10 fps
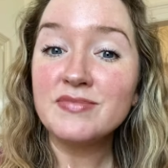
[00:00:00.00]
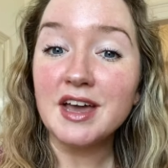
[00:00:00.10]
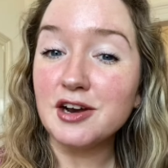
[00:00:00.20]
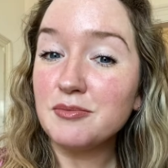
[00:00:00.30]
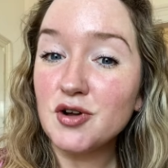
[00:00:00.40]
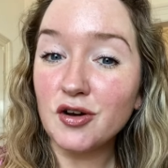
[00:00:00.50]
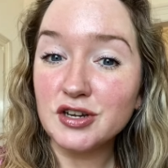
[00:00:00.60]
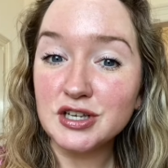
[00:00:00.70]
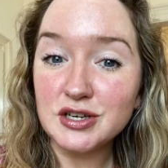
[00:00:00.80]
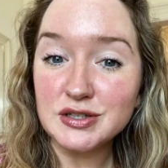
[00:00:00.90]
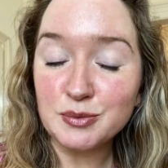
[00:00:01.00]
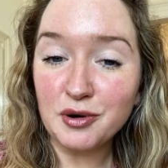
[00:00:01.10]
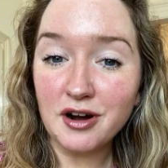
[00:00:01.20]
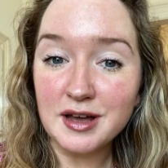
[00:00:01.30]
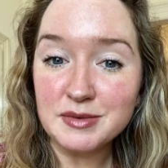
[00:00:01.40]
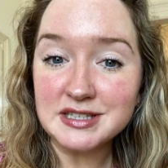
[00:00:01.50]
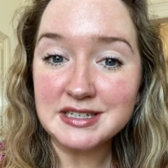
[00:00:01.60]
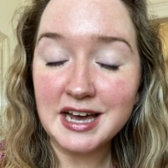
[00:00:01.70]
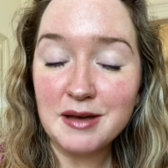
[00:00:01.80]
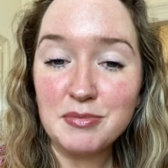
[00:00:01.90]
And I'm not going to use a primer
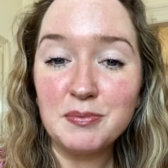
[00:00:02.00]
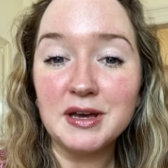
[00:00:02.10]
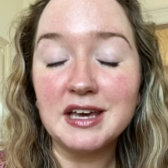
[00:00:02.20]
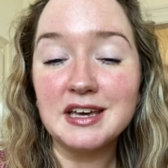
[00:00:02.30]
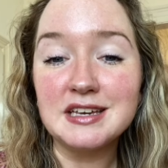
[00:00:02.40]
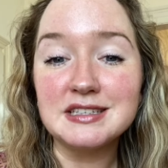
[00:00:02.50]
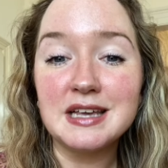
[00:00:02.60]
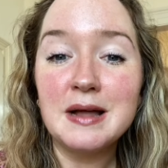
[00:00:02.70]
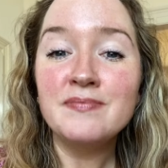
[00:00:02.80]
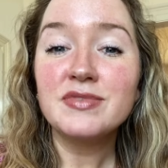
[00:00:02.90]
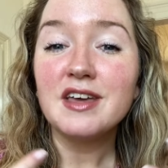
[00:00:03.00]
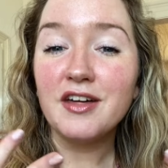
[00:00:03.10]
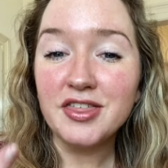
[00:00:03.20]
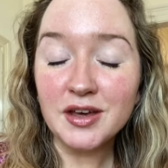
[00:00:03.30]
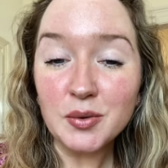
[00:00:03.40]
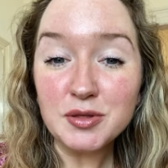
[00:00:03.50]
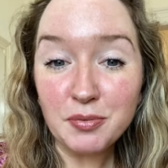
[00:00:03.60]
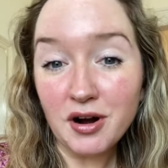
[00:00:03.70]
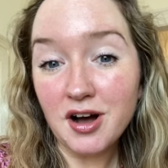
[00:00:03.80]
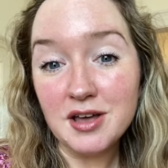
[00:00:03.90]
step because I think with
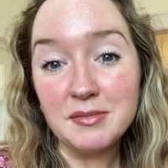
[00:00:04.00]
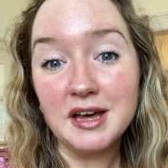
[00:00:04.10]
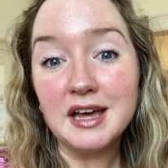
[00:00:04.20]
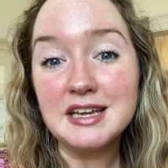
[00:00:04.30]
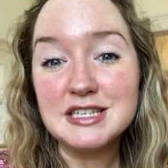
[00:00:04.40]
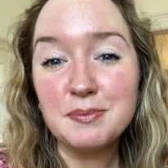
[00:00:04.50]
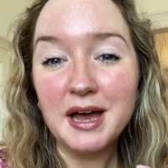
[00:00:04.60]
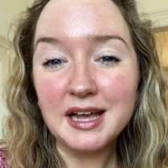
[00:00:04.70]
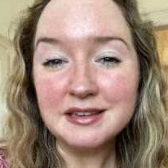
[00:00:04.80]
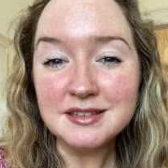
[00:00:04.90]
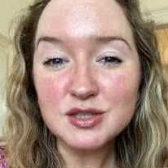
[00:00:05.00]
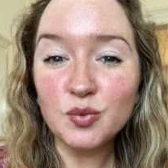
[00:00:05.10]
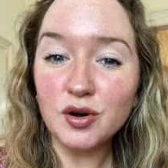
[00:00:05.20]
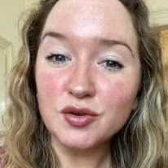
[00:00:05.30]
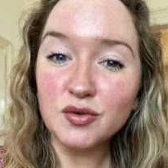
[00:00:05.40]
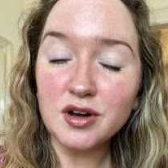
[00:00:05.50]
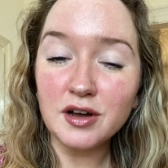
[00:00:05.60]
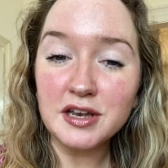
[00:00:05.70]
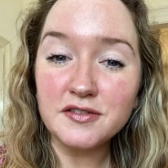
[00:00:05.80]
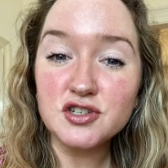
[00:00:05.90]
primer, it depends what you're
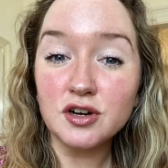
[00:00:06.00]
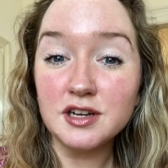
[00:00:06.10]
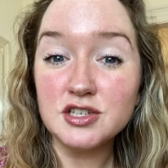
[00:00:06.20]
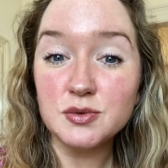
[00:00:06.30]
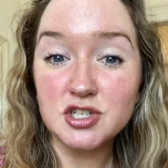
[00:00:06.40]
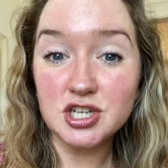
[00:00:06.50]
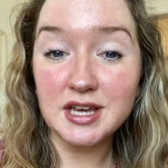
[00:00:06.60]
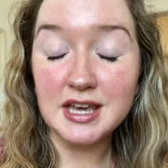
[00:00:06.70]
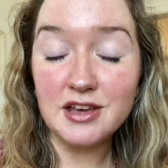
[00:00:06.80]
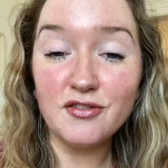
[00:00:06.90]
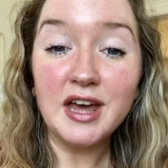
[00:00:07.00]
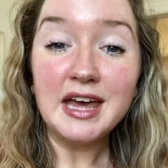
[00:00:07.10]
kind of trying to achieve.